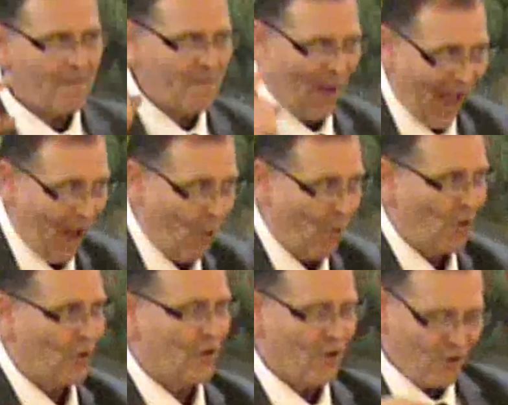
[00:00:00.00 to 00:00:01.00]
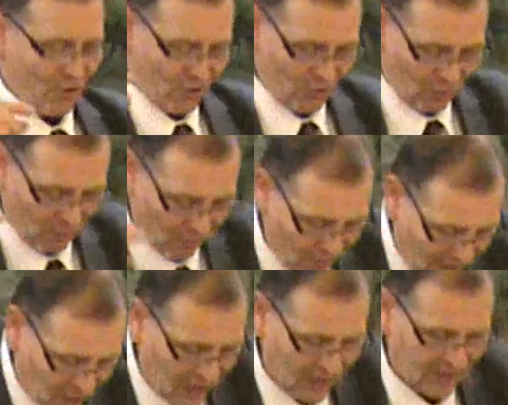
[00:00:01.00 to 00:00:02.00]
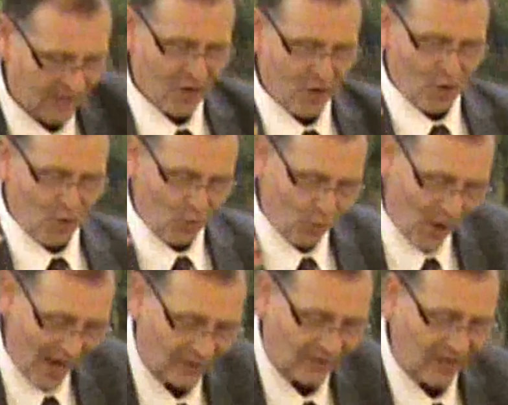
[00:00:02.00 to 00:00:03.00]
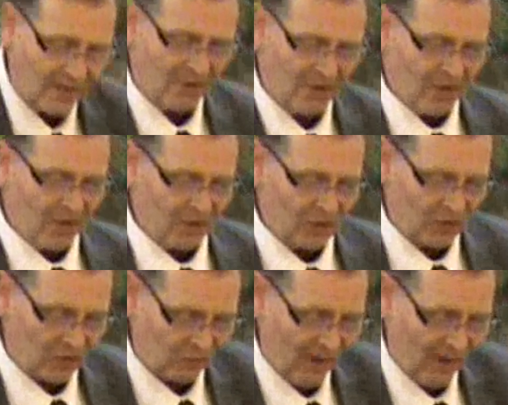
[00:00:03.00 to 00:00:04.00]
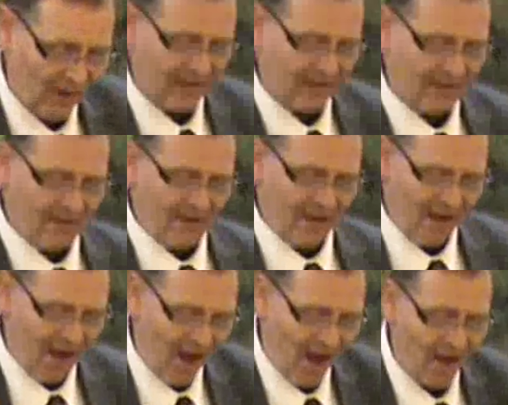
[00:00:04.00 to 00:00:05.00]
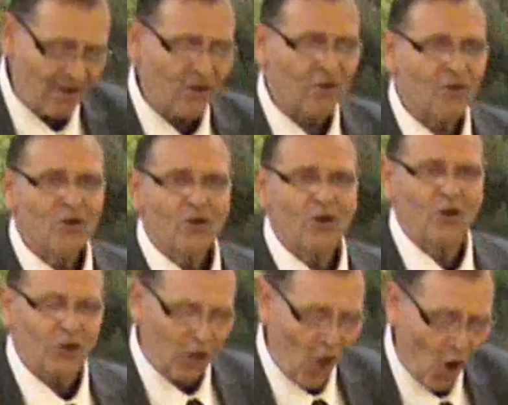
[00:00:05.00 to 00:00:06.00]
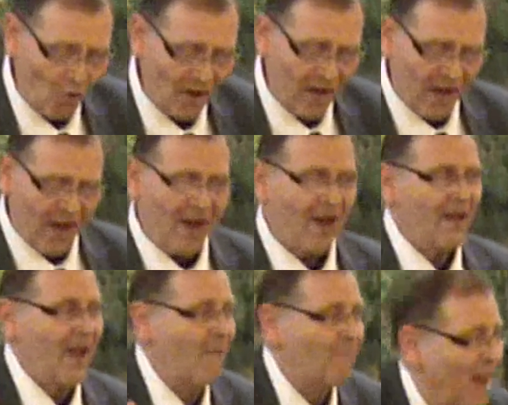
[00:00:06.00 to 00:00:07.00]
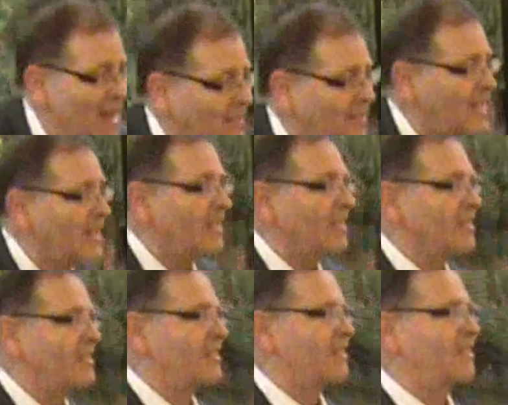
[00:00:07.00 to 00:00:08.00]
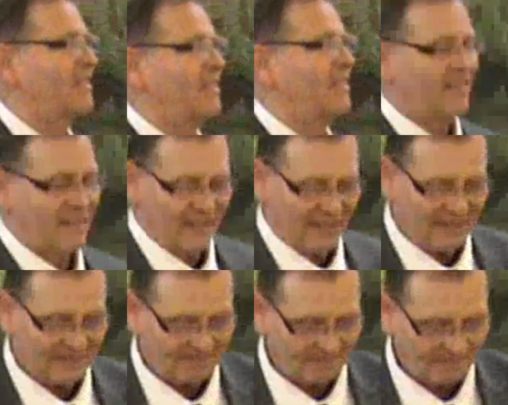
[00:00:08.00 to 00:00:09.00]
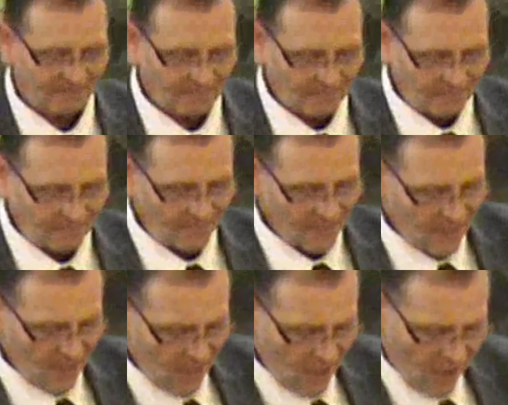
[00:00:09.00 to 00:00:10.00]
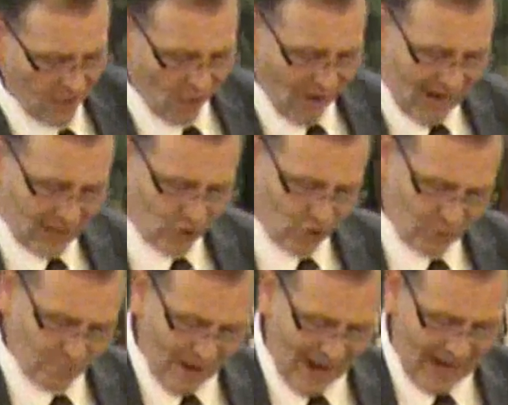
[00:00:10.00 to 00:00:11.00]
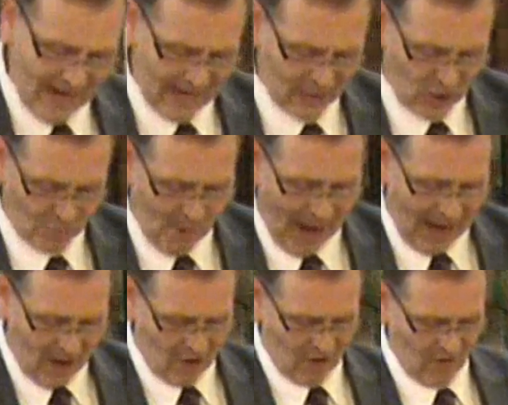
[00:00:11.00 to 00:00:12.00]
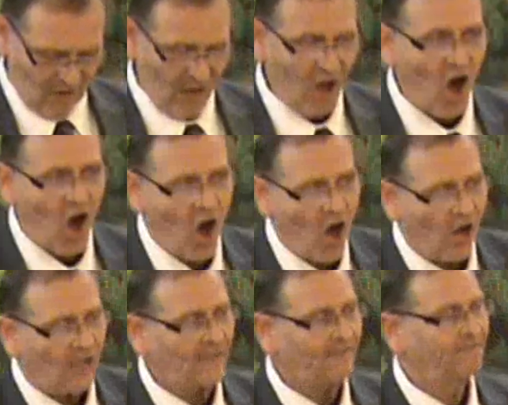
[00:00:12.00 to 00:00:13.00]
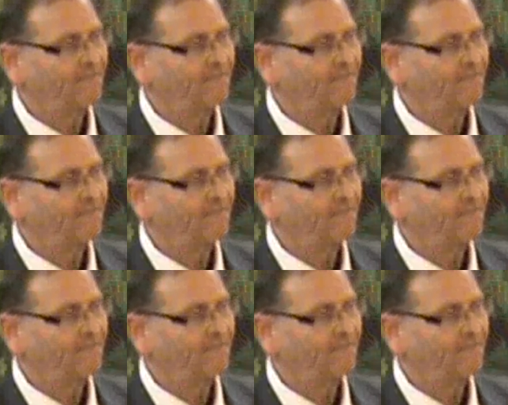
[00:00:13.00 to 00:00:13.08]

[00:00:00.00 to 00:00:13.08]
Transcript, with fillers: power, riches, wisdom, strength, honor, glory, and blessings. Yes, thank you, Jesus. Though angels may inspire awe.